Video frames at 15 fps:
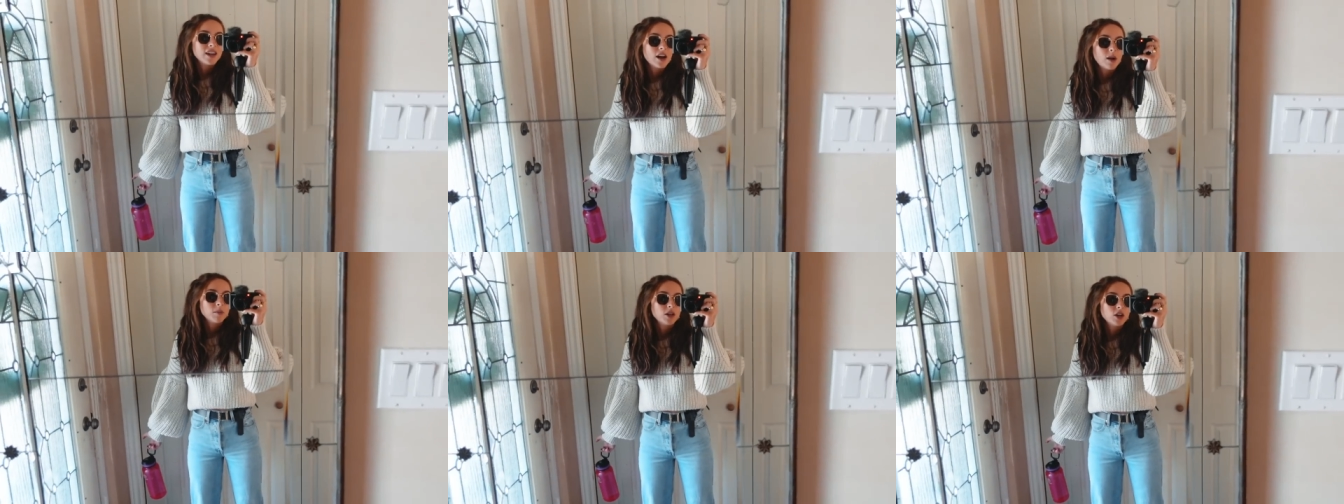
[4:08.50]
and
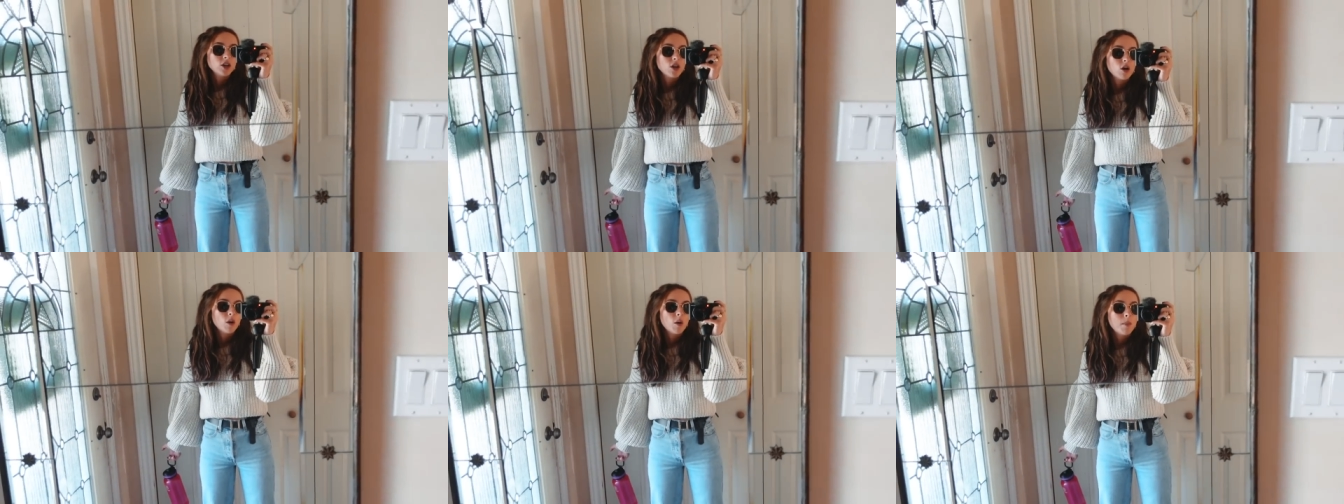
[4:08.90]
now I'm gonna
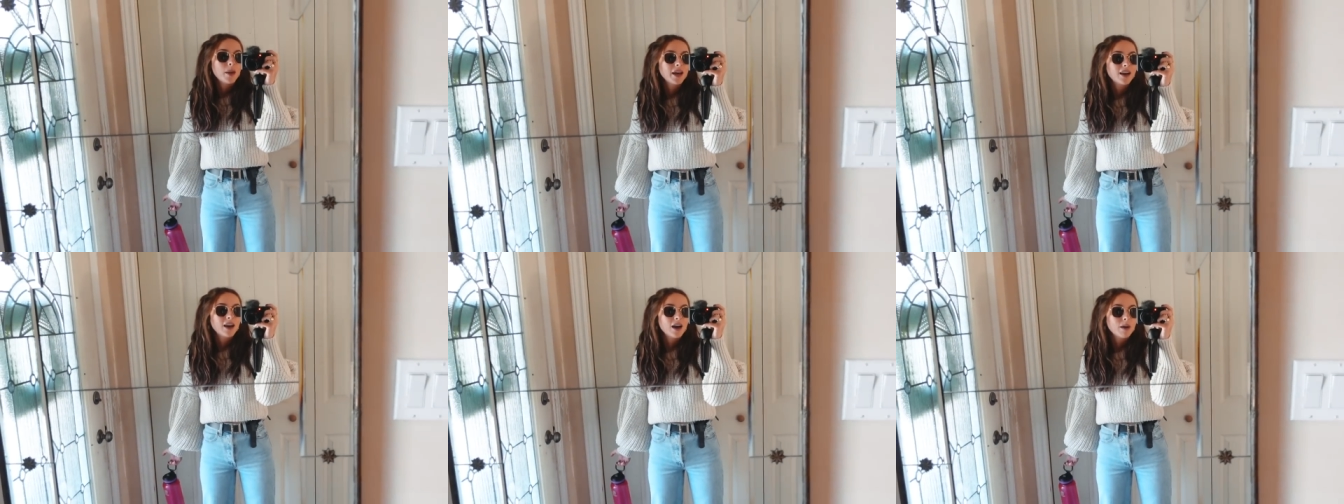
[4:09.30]
go
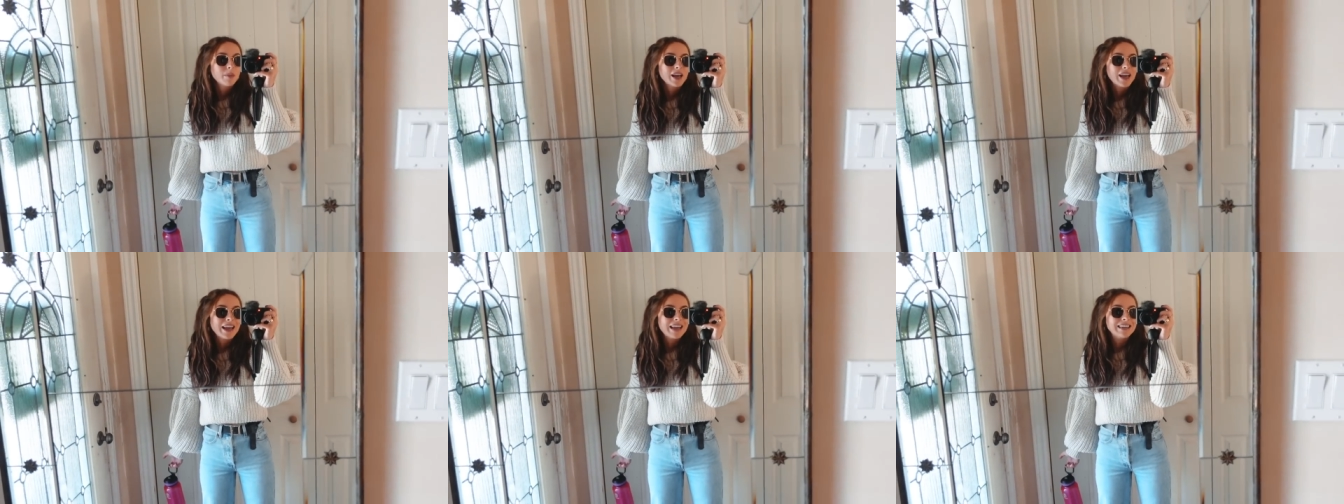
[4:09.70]
pick up
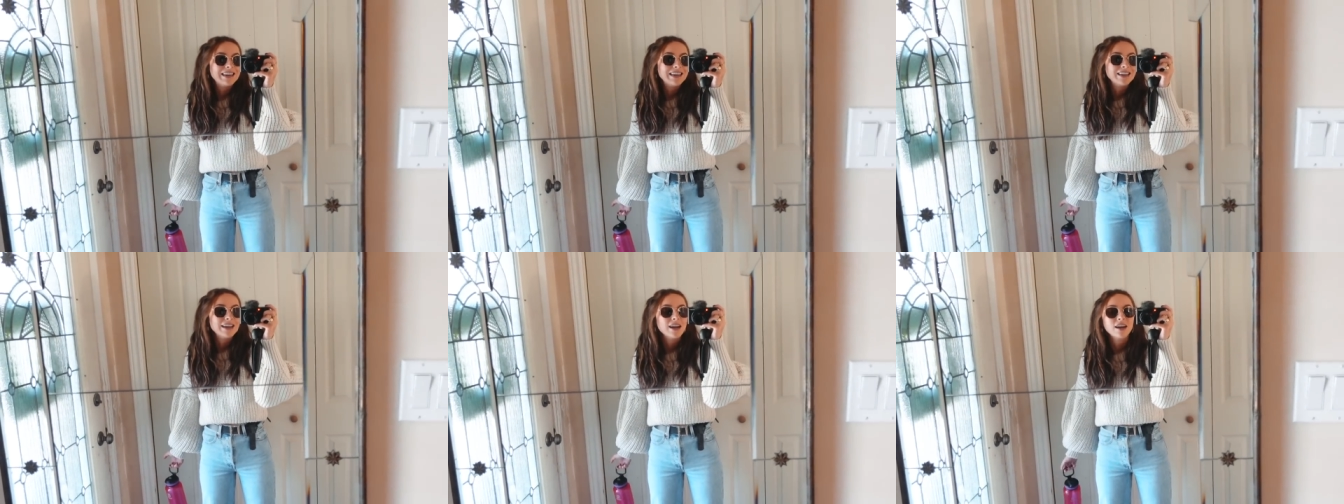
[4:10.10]

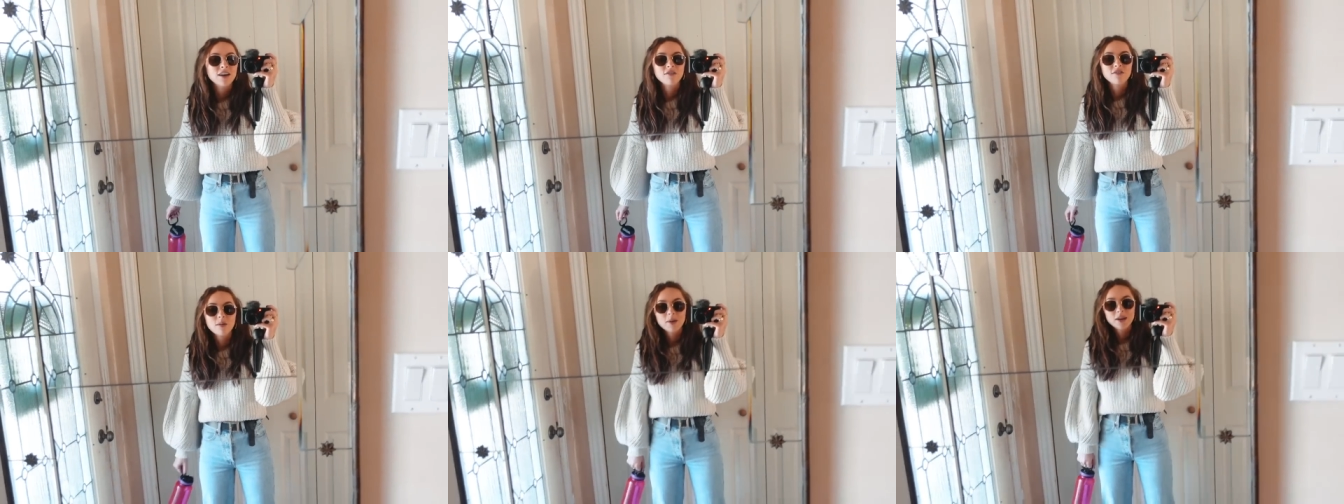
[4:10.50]
Aiden
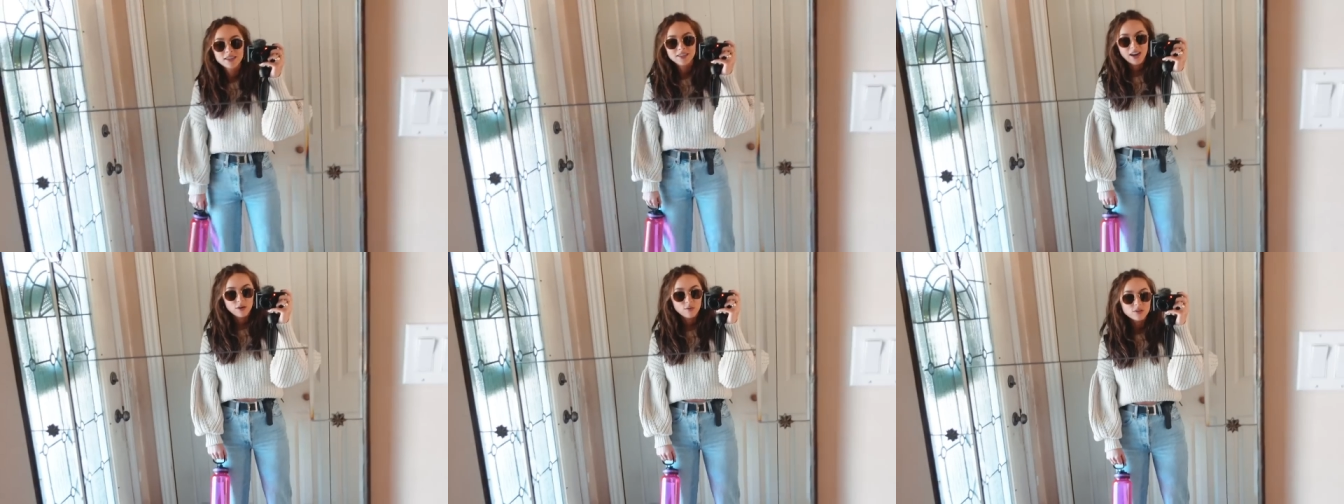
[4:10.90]
from
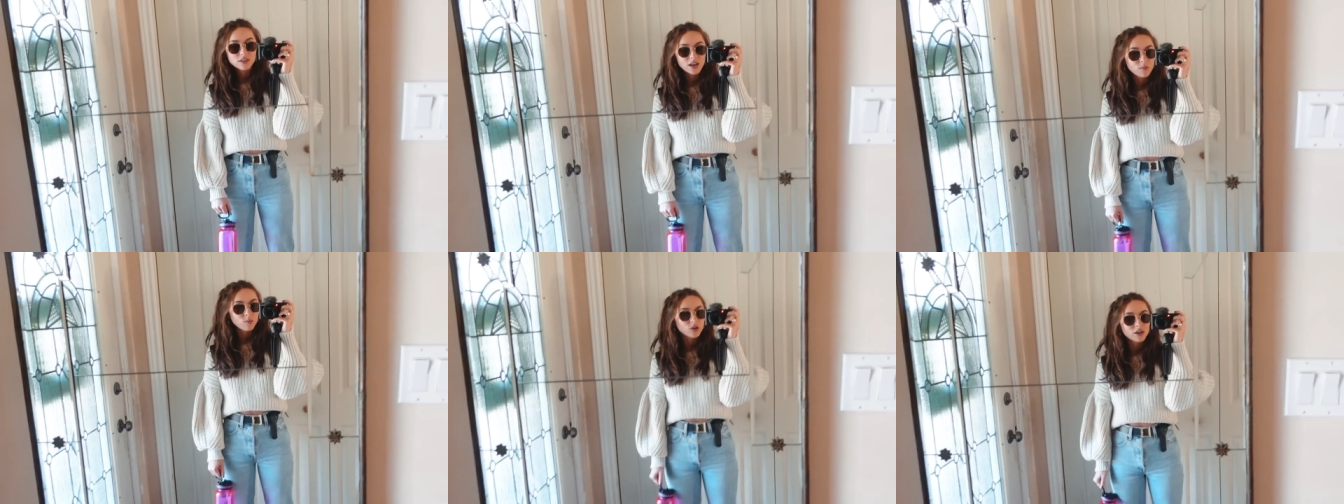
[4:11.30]
his
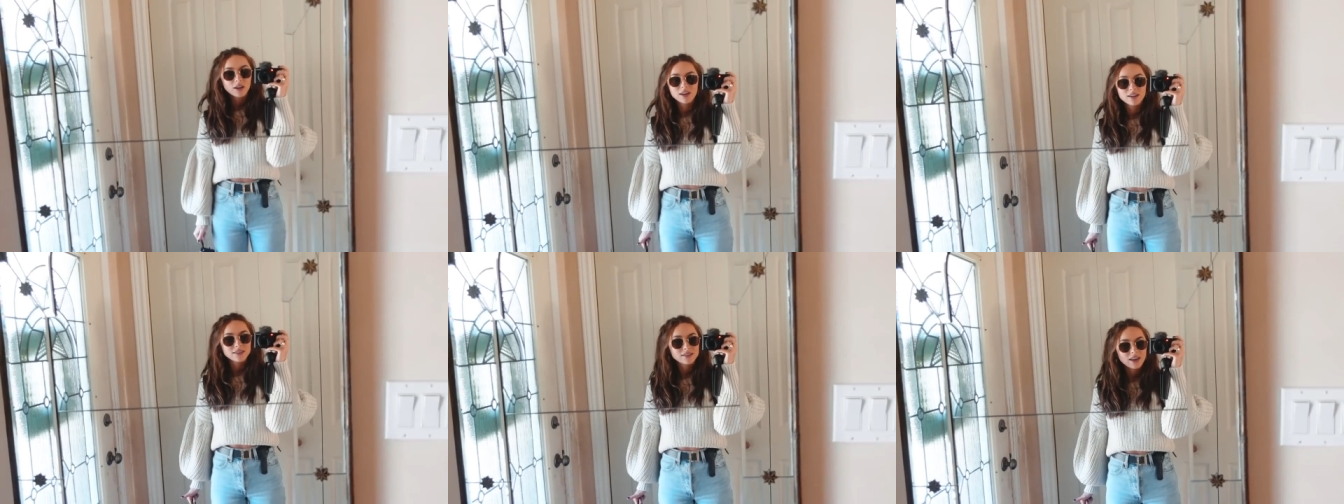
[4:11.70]
house and we're
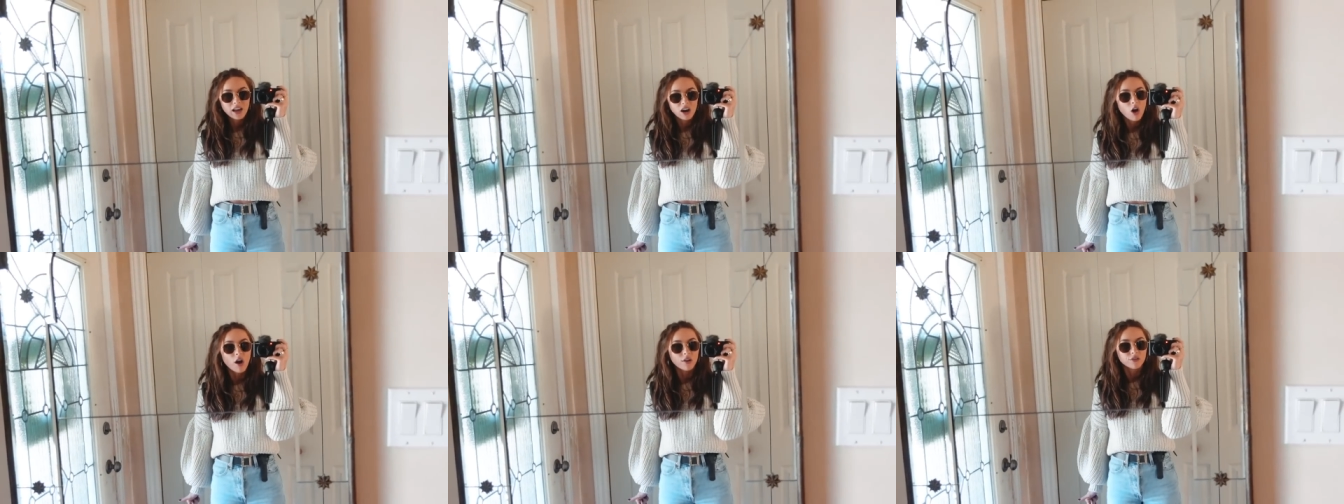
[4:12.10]
gonna
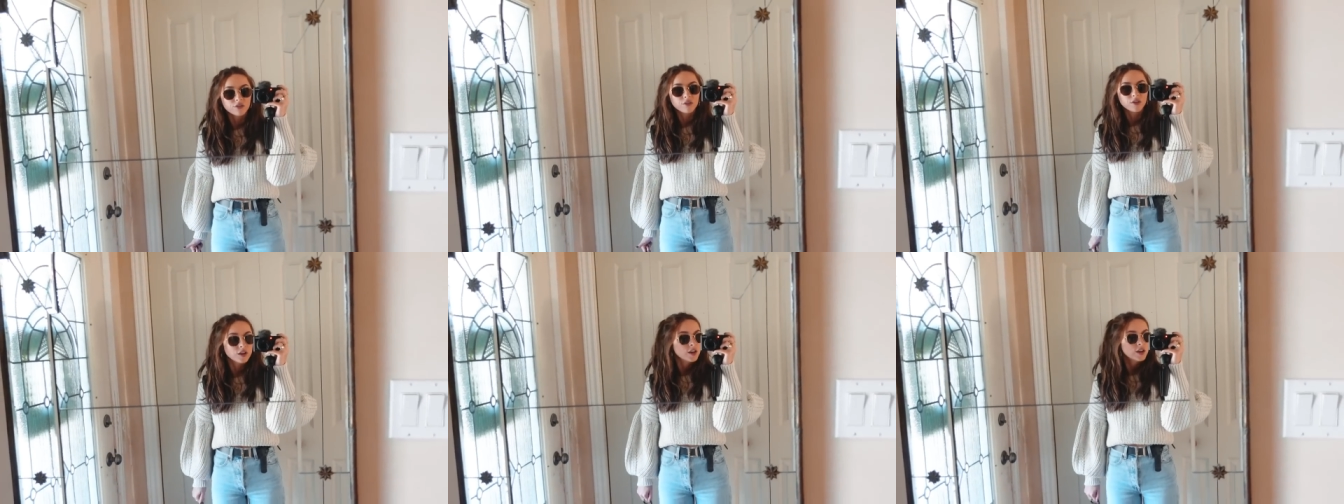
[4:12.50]
set
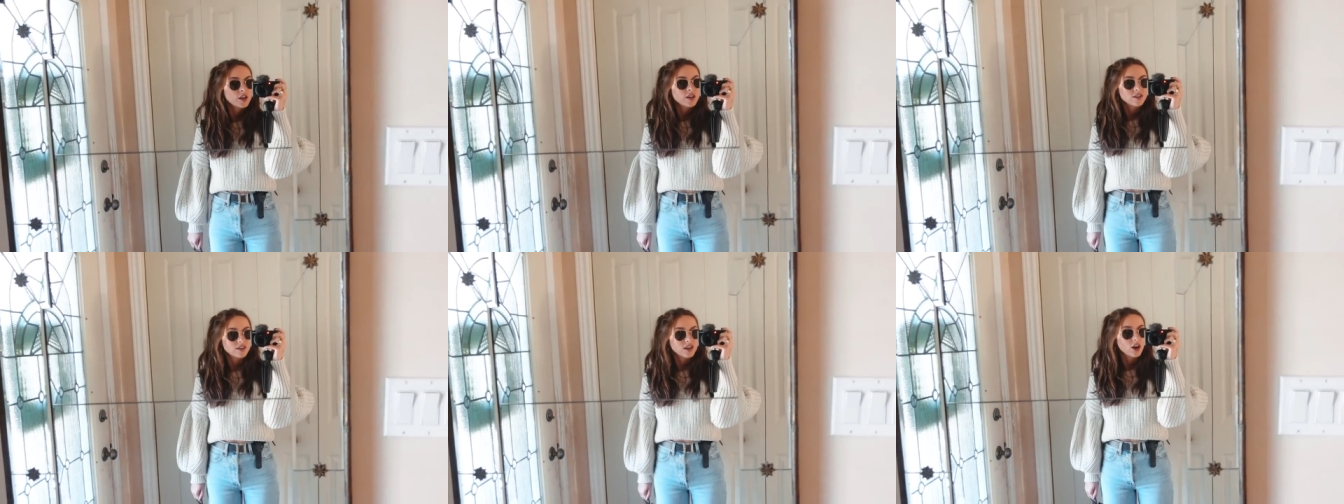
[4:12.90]
off.
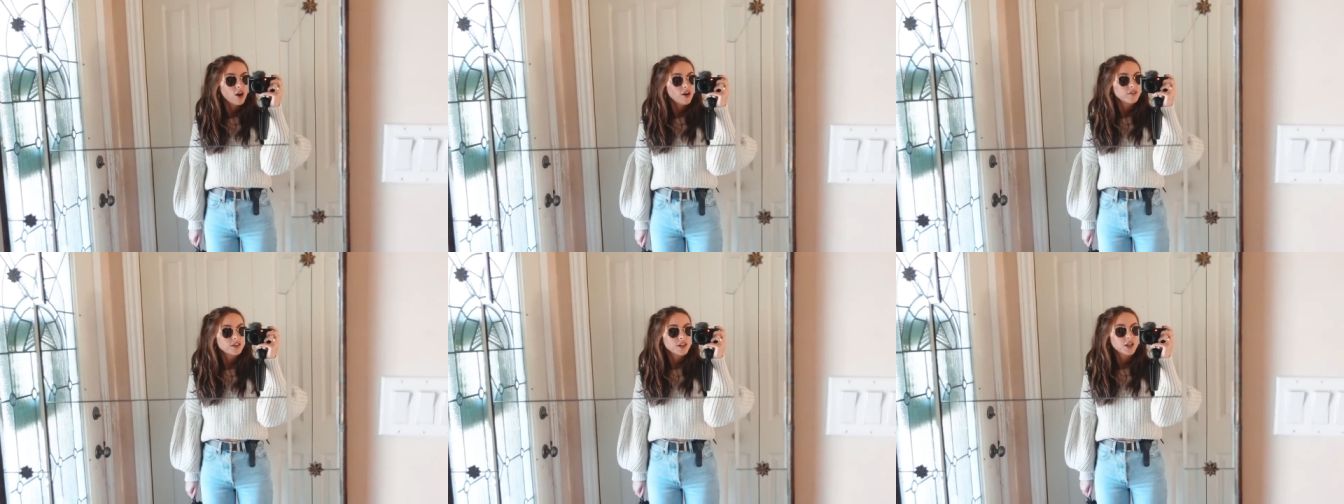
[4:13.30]
Set
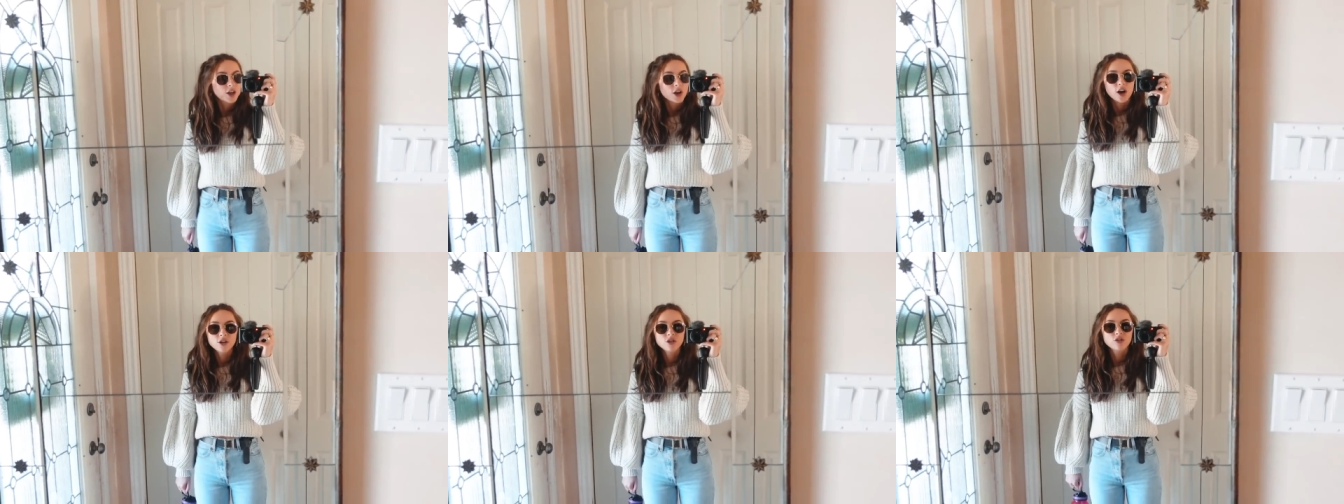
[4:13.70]
off to the
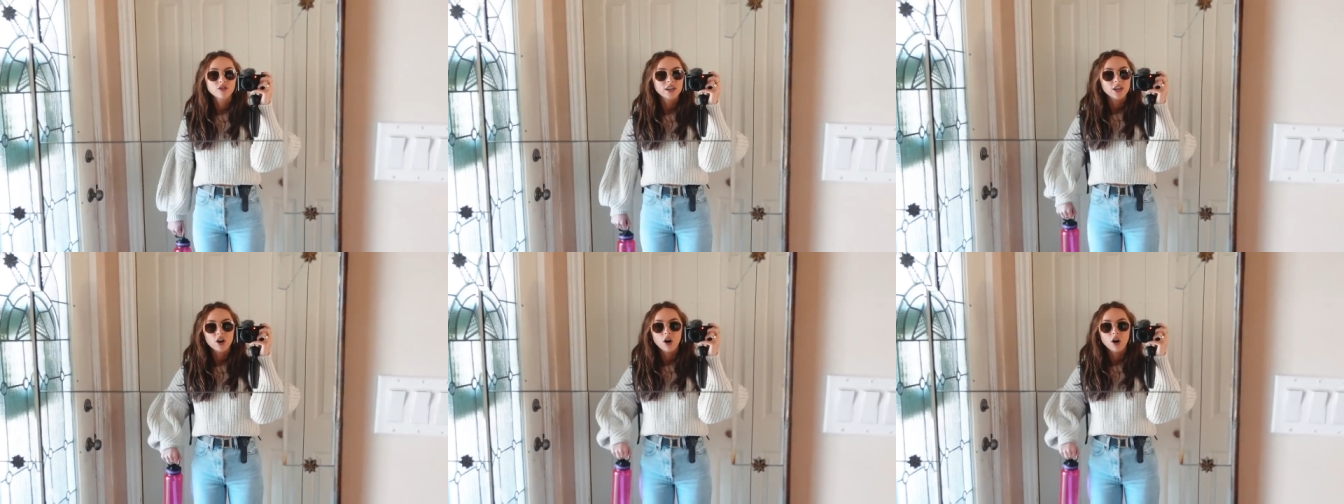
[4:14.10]
country,